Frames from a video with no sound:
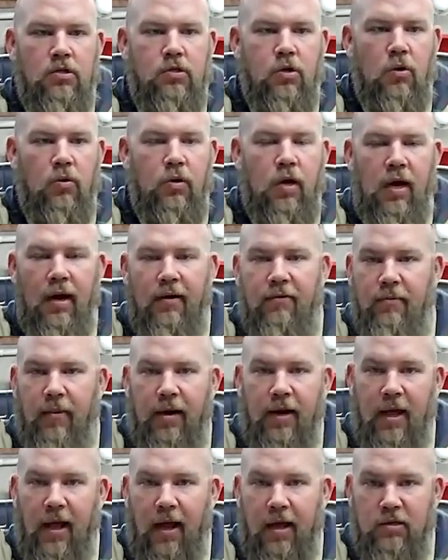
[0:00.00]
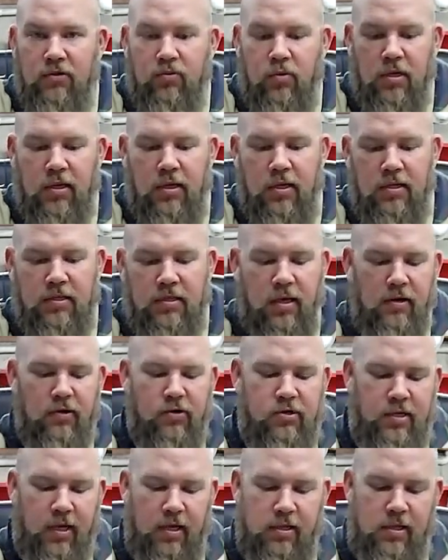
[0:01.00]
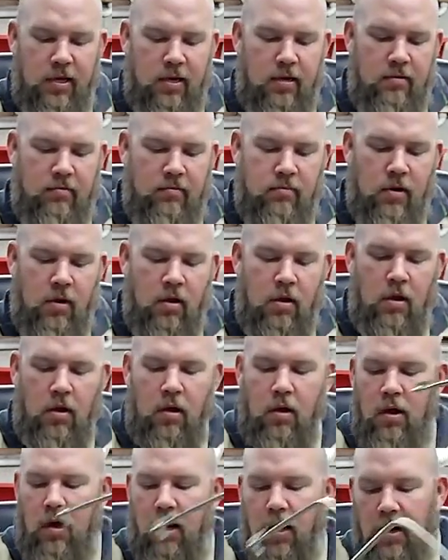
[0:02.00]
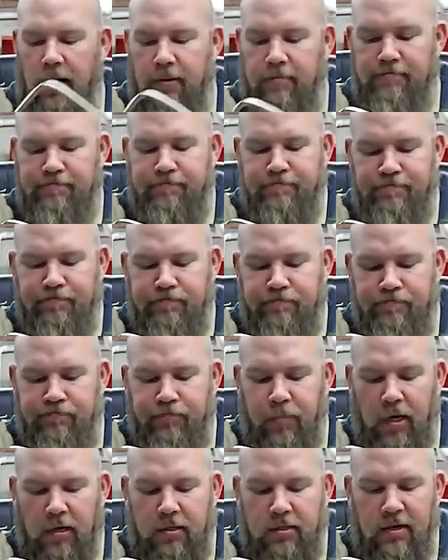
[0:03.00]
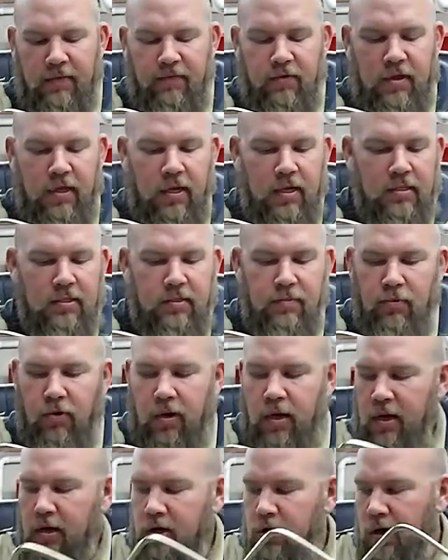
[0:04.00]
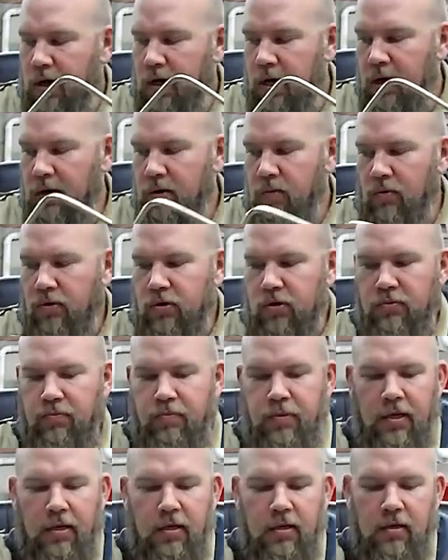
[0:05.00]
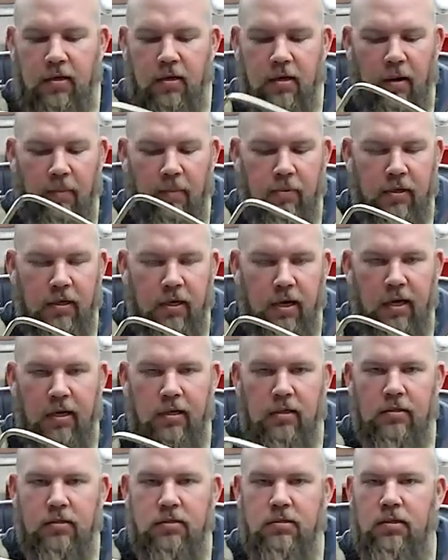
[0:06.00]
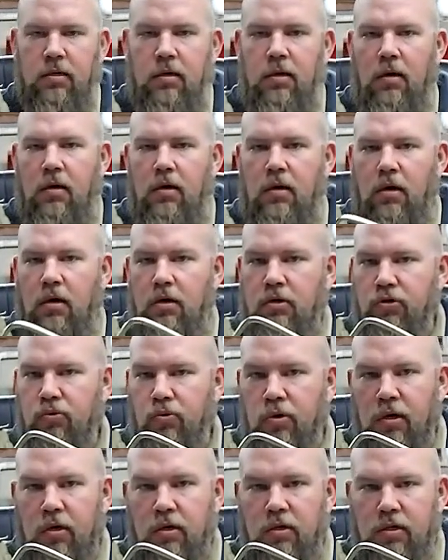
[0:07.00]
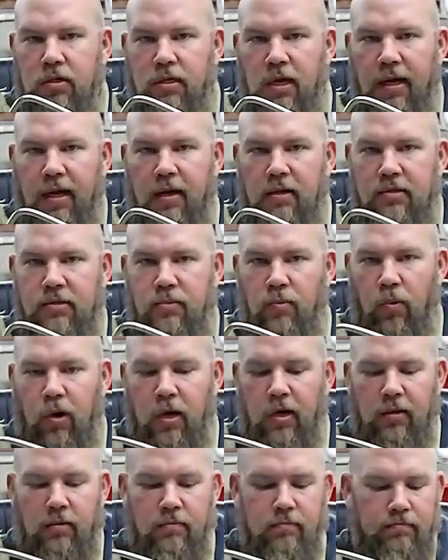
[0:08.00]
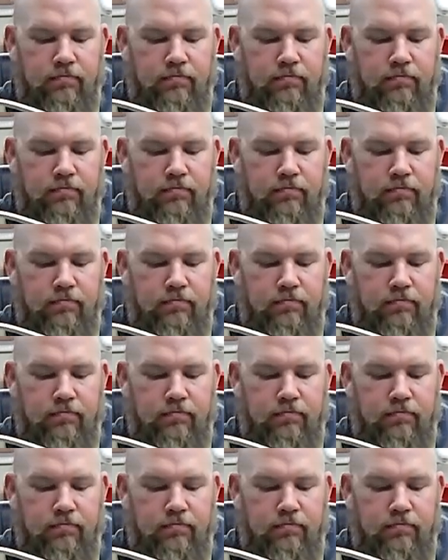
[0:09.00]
So not everybody has one of these. I understand that. But different things to bring in your kit would just be a couple of nails, a drill to take out some weight,